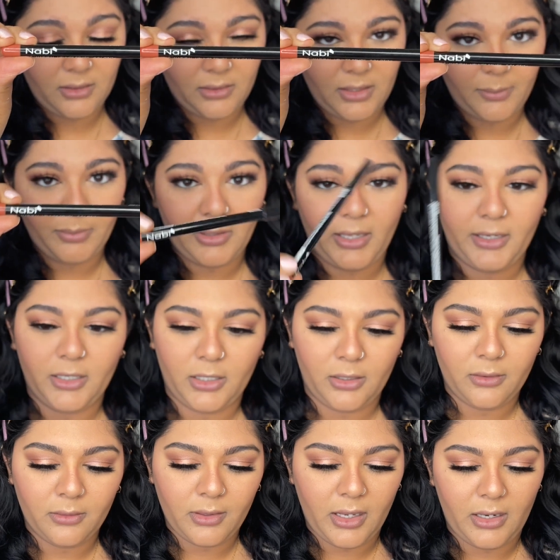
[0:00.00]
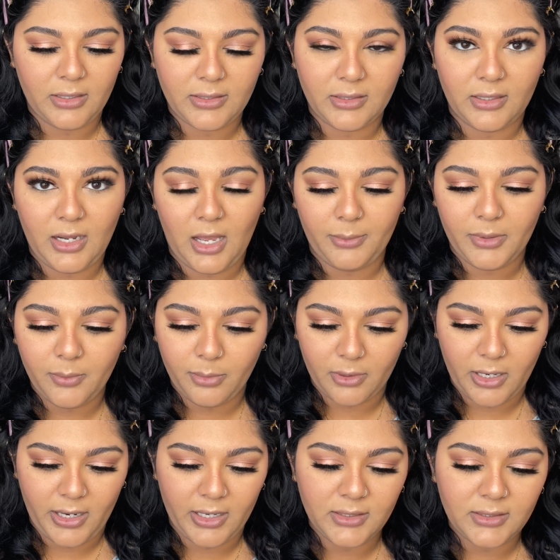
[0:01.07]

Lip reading: lip liner, and it's a knobby brand.